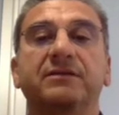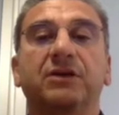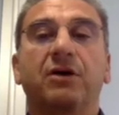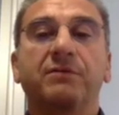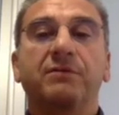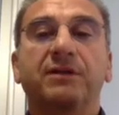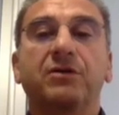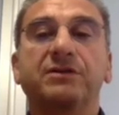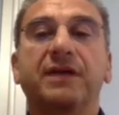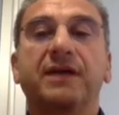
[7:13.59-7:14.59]
the
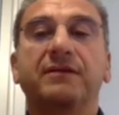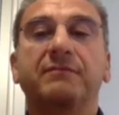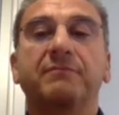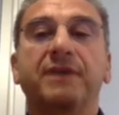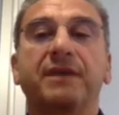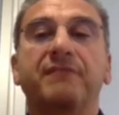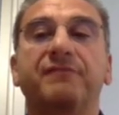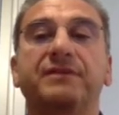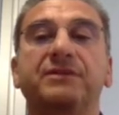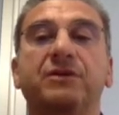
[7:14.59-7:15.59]
obstacles and the
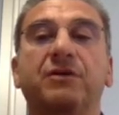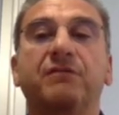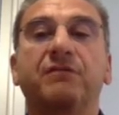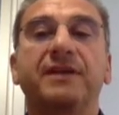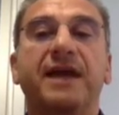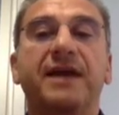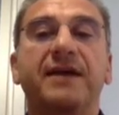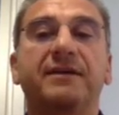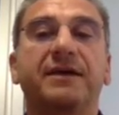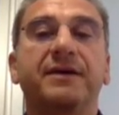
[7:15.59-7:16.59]
benefits of
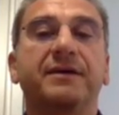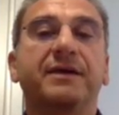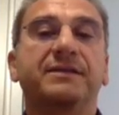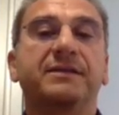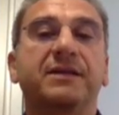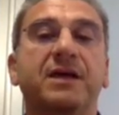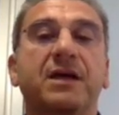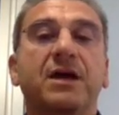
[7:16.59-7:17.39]
9 areas